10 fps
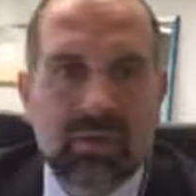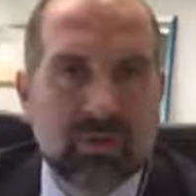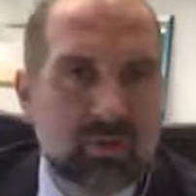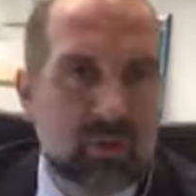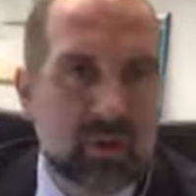
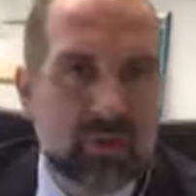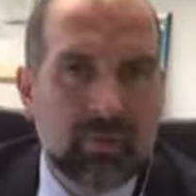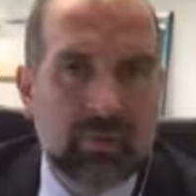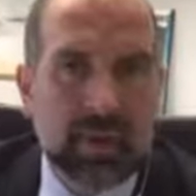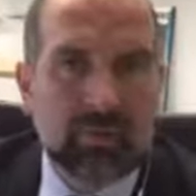
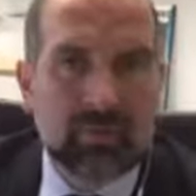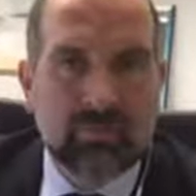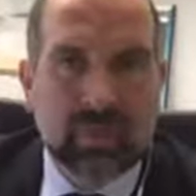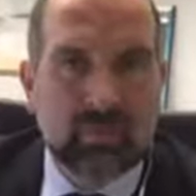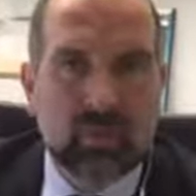2.5-3 hours,
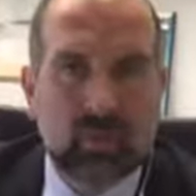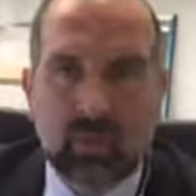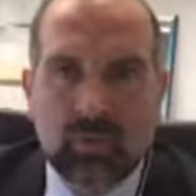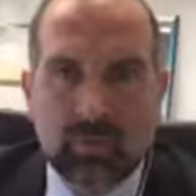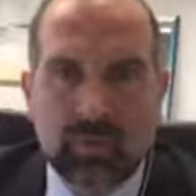maybe
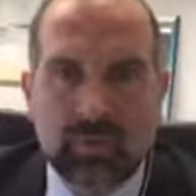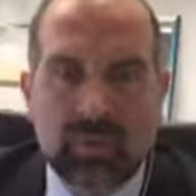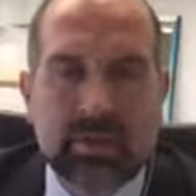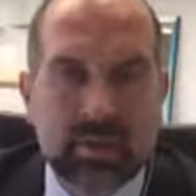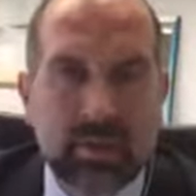more. You know,
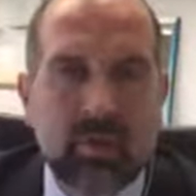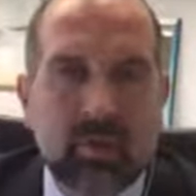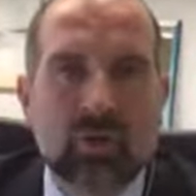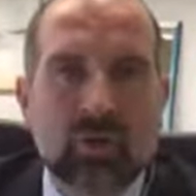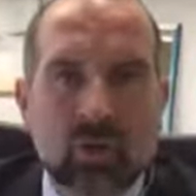it's
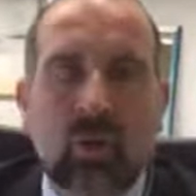not a short